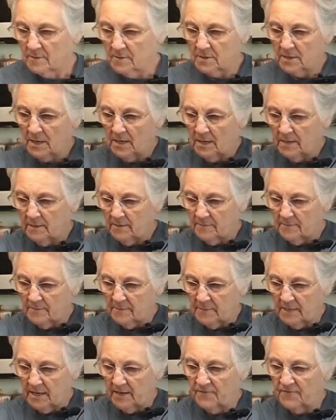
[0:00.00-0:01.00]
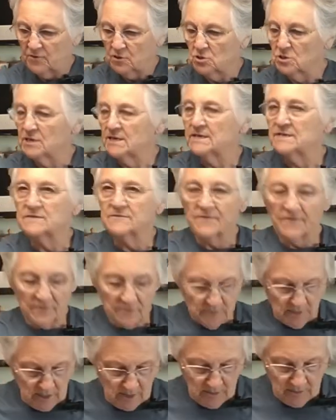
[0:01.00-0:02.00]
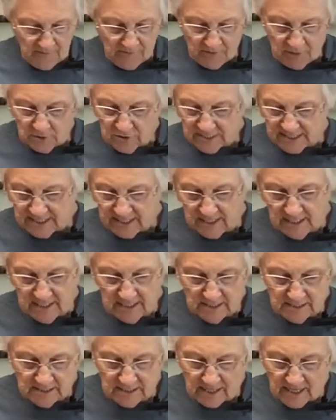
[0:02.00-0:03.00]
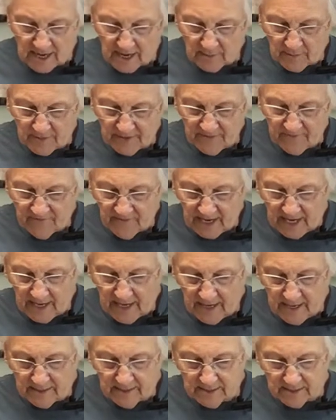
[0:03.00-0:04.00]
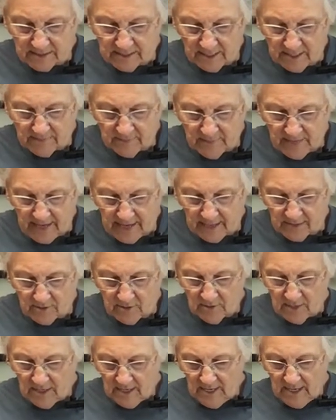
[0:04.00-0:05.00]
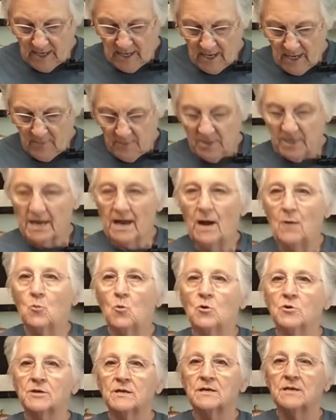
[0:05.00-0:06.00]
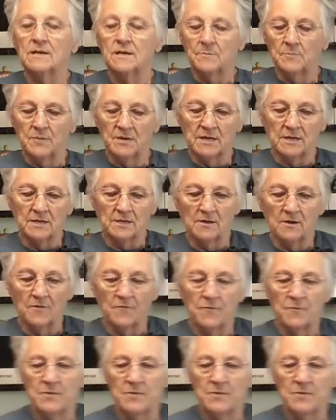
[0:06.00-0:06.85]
Okay, and if you leave a few seeds, that'll be fine. It doesn't matter. But I want it in big enough